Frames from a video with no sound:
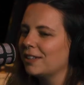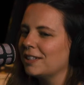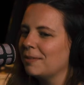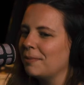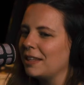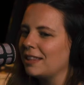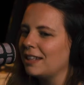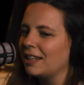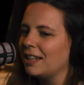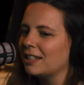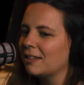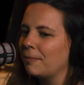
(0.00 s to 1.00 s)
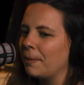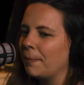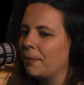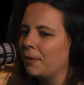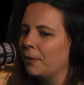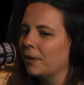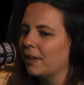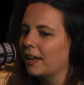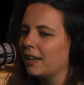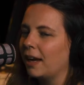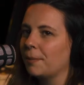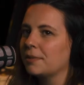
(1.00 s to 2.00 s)
to meet the needs of people who are
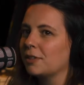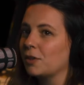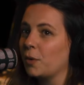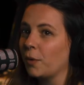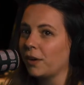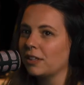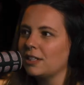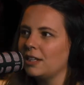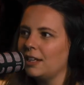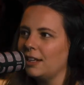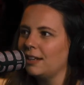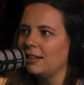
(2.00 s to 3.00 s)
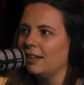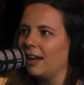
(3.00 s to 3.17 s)
like, I'm still quarantining.